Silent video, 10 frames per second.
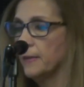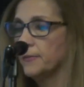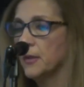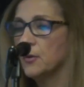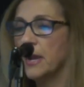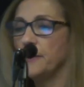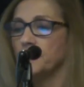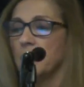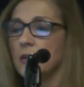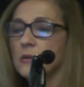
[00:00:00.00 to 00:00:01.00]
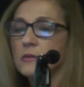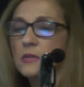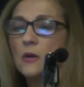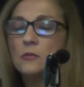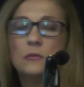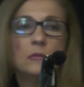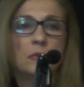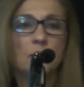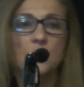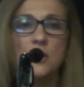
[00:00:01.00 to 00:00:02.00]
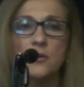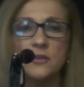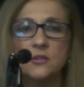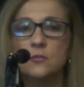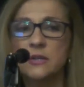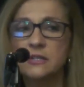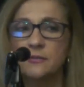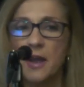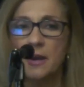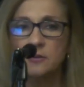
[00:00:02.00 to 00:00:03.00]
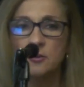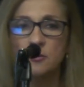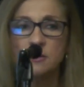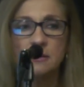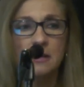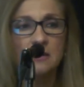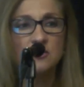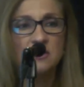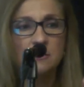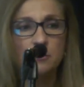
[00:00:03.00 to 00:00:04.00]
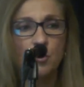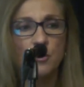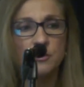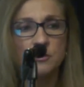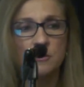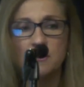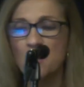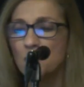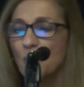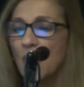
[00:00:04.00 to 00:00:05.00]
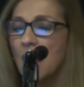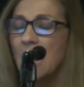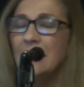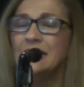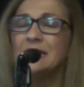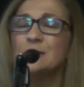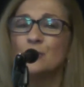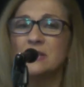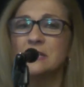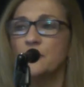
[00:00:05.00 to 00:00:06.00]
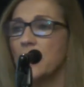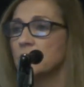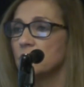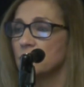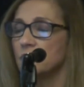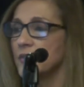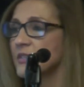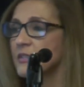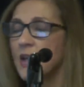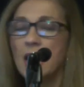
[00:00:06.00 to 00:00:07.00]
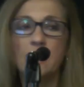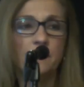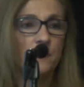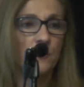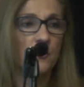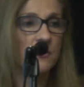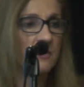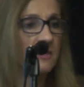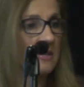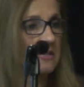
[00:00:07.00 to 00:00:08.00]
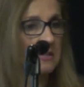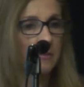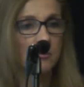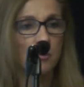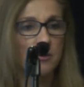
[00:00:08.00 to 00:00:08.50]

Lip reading: Okay, so these risk factors. I think it's just important to remember these risk factors are the same for the systems, whether